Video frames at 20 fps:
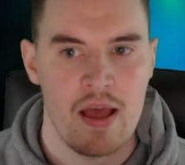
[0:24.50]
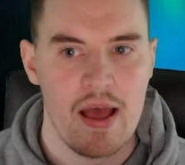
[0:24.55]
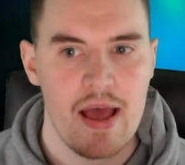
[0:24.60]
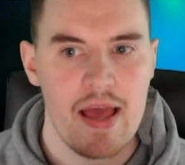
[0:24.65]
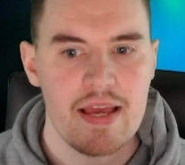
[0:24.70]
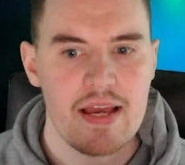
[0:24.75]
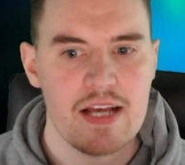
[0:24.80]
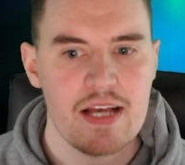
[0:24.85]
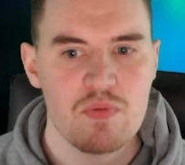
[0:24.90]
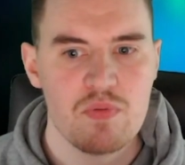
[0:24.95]
Hey
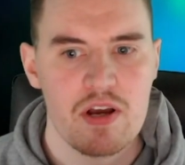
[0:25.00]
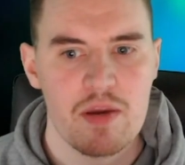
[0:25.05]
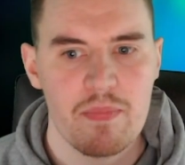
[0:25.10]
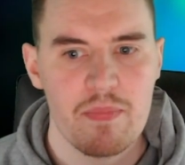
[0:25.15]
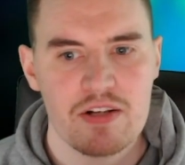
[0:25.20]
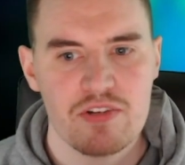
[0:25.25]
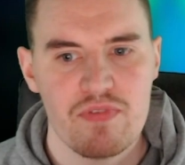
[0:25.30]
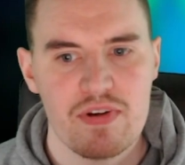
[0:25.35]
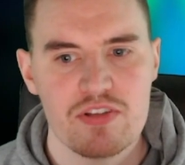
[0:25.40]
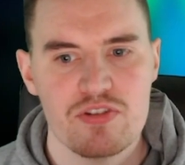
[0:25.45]
guys, welcome
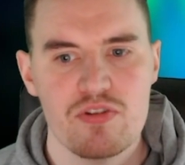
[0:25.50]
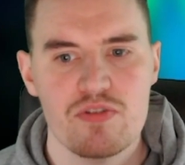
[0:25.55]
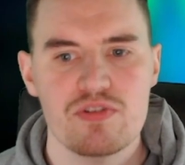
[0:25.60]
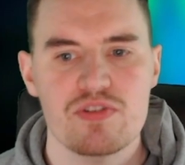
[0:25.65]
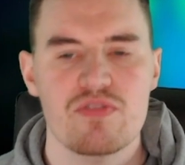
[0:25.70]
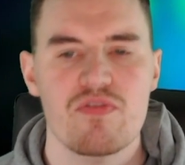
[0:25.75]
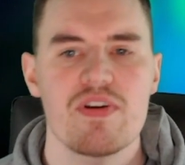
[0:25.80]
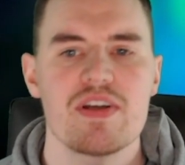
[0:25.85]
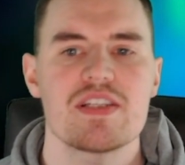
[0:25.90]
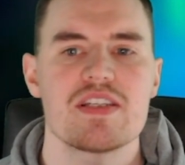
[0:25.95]
back to Wrestling
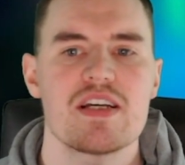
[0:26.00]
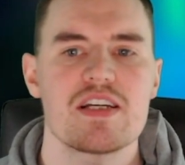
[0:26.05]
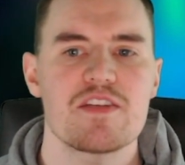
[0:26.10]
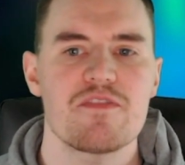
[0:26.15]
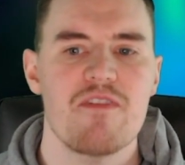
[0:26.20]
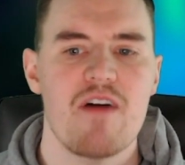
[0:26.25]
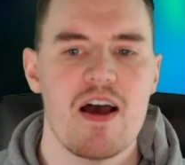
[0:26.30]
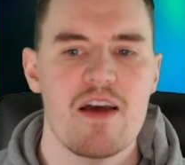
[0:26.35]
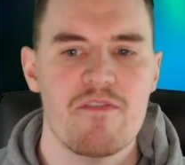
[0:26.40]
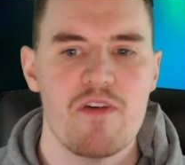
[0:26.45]
News
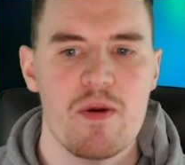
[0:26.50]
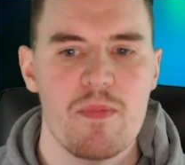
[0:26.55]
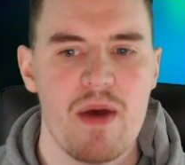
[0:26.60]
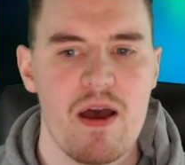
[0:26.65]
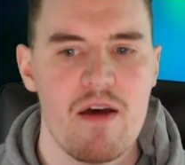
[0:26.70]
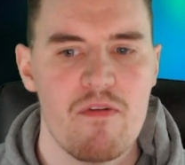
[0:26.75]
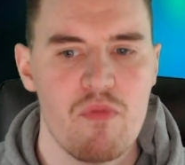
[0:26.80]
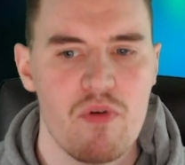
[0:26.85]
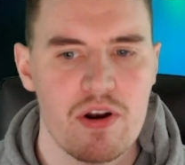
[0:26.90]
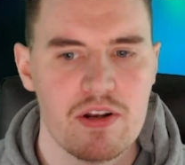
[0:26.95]
365. Hope
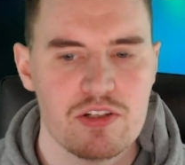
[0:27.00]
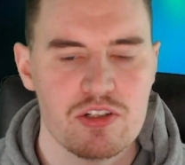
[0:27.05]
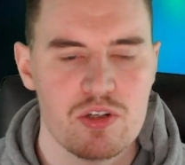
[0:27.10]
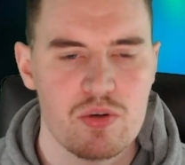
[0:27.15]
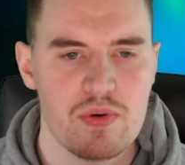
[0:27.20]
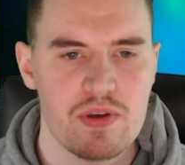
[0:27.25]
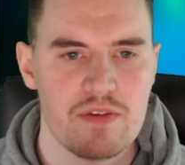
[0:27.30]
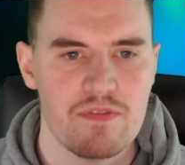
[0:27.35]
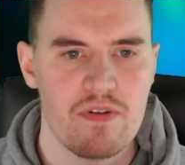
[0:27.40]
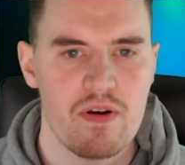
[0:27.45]
everyone is
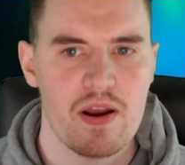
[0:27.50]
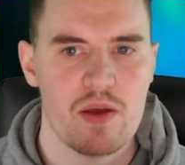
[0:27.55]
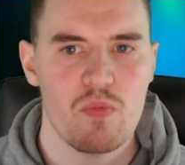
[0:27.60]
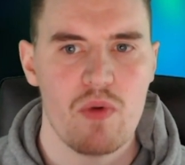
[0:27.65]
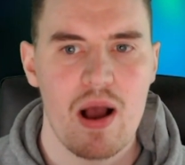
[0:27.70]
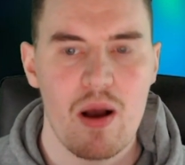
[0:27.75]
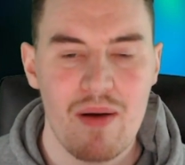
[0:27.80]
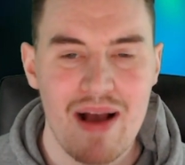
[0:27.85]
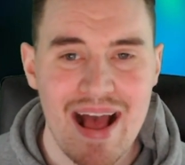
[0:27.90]
doing very well.